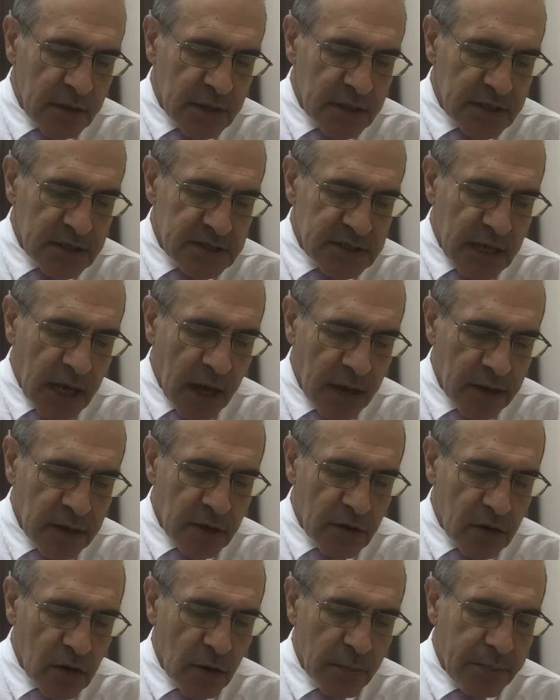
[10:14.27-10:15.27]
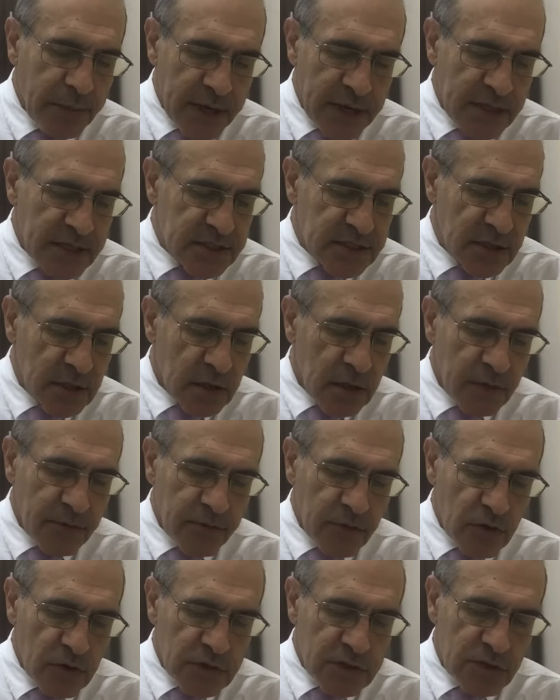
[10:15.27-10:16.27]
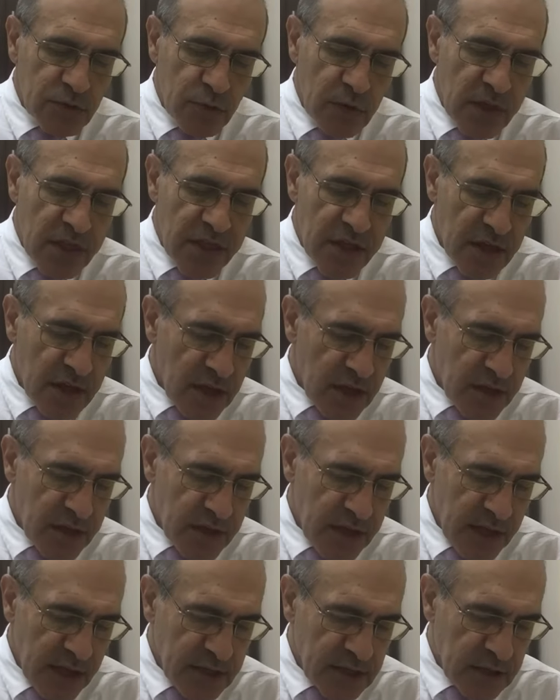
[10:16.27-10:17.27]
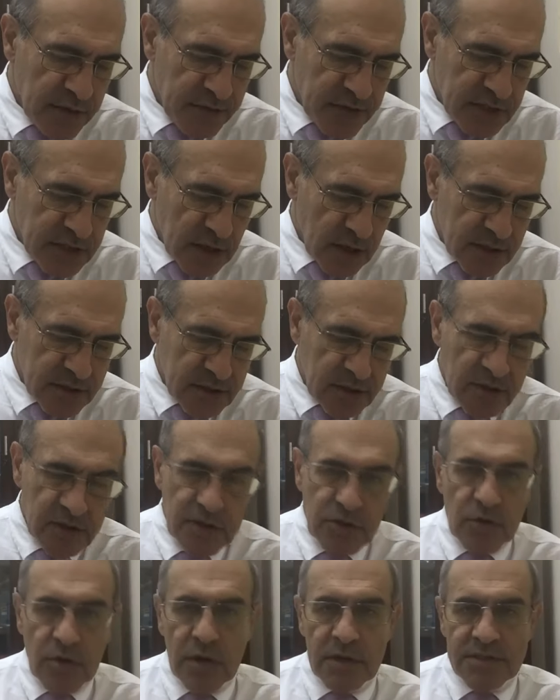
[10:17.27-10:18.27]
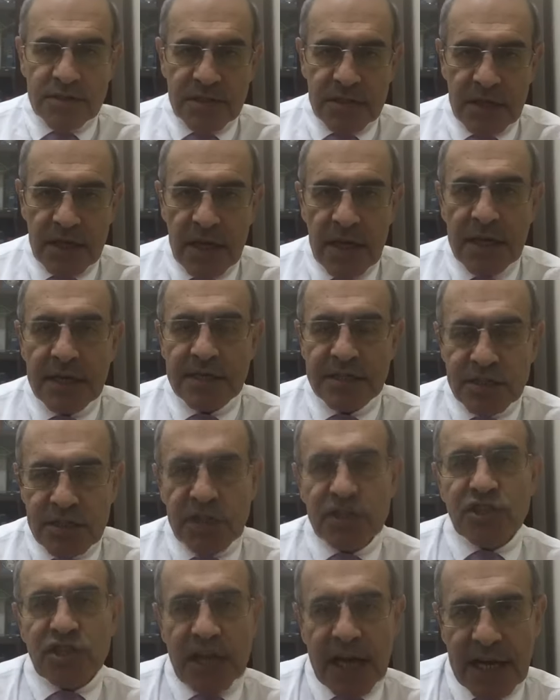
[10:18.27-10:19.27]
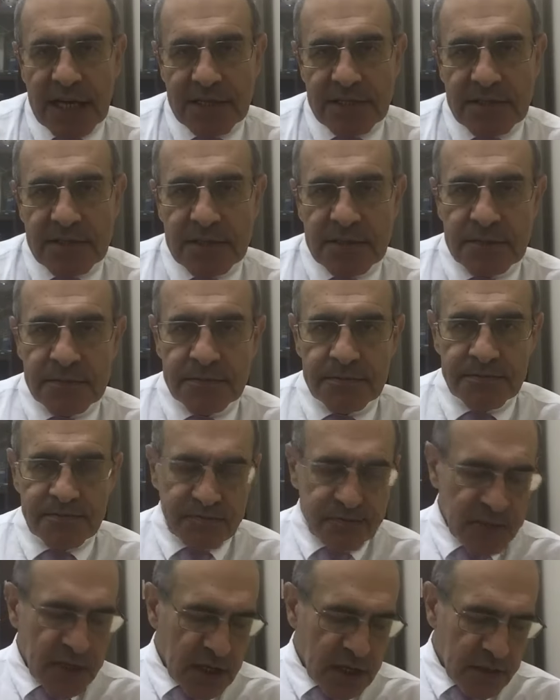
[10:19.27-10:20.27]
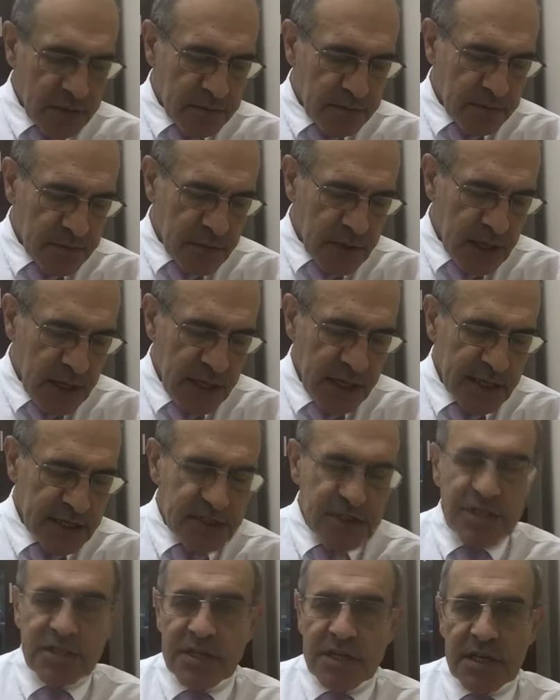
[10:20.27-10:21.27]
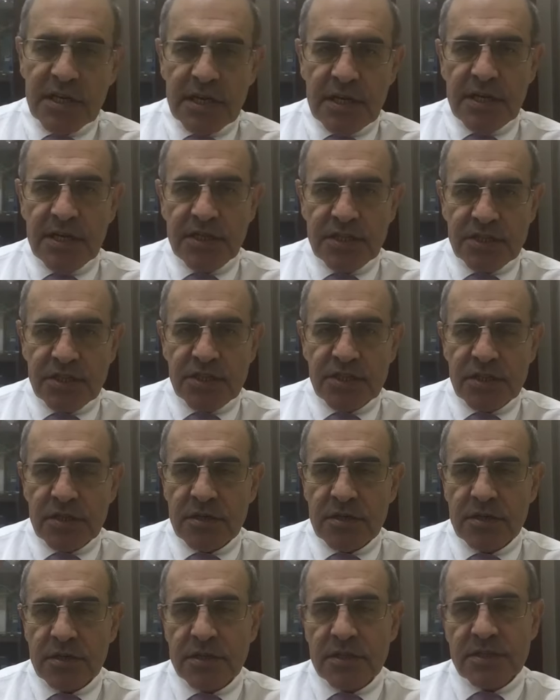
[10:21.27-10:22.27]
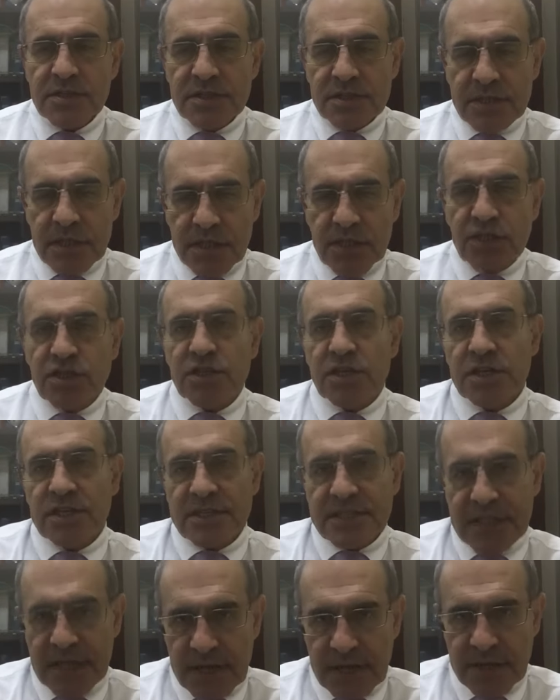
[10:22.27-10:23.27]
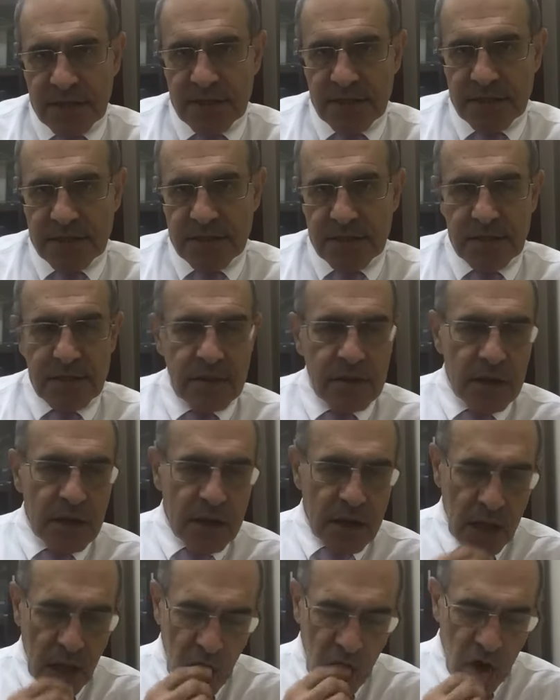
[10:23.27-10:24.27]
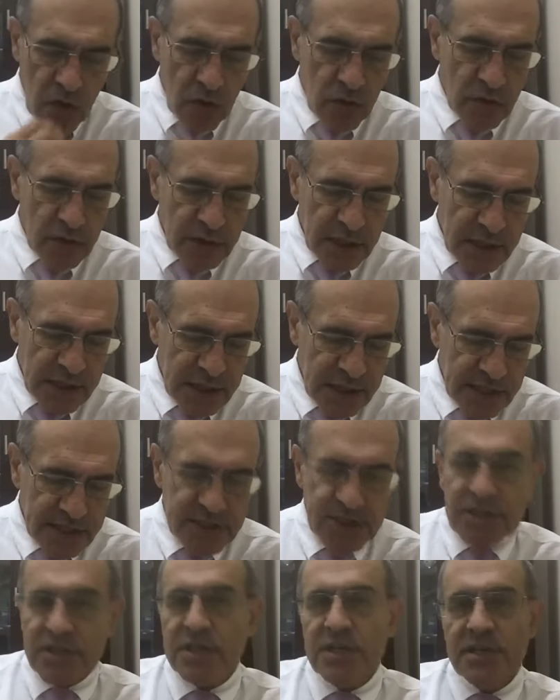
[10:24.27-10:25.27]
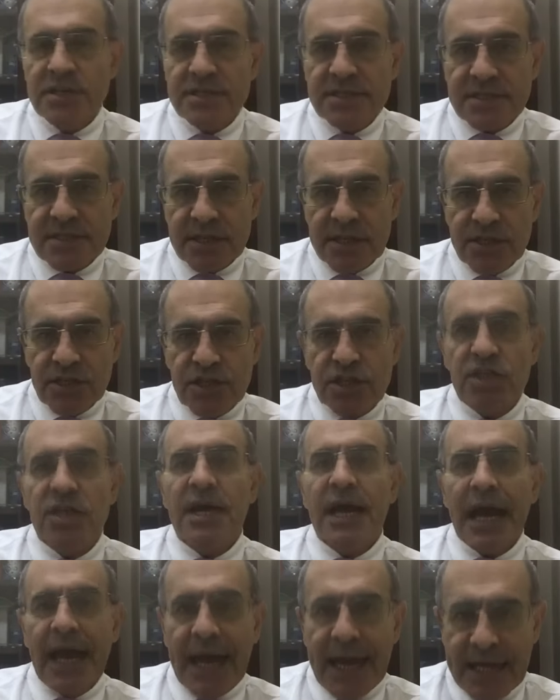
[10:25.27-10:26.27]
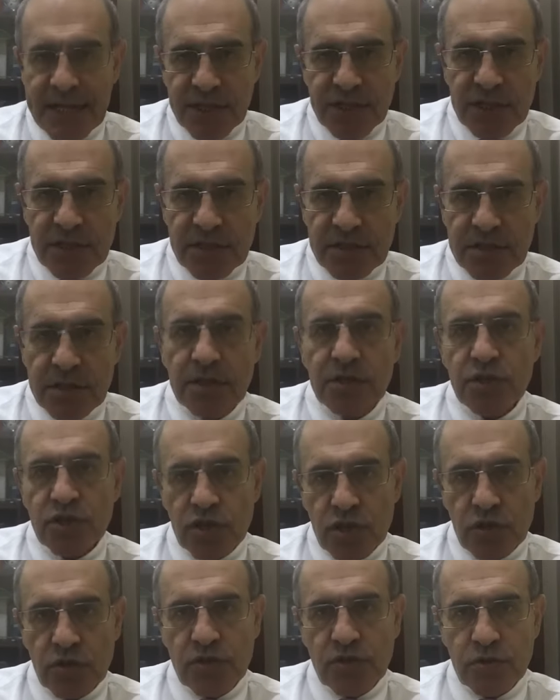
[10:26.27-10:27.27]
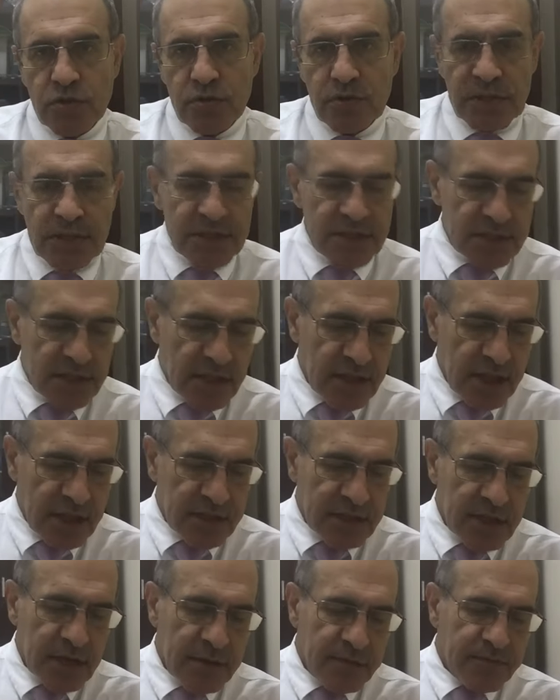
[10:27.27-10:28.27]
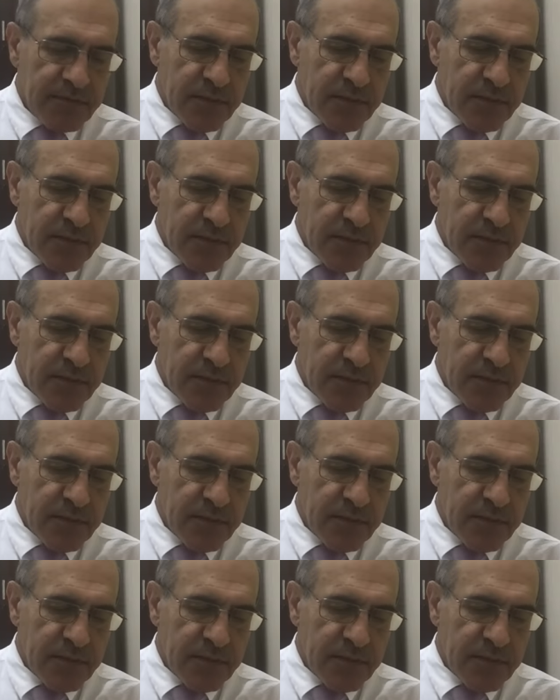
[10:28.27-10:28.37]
it's unaccompanied, of course, with the indefinite article. You can't say such as. Each such tenant or each such agent should do this and that.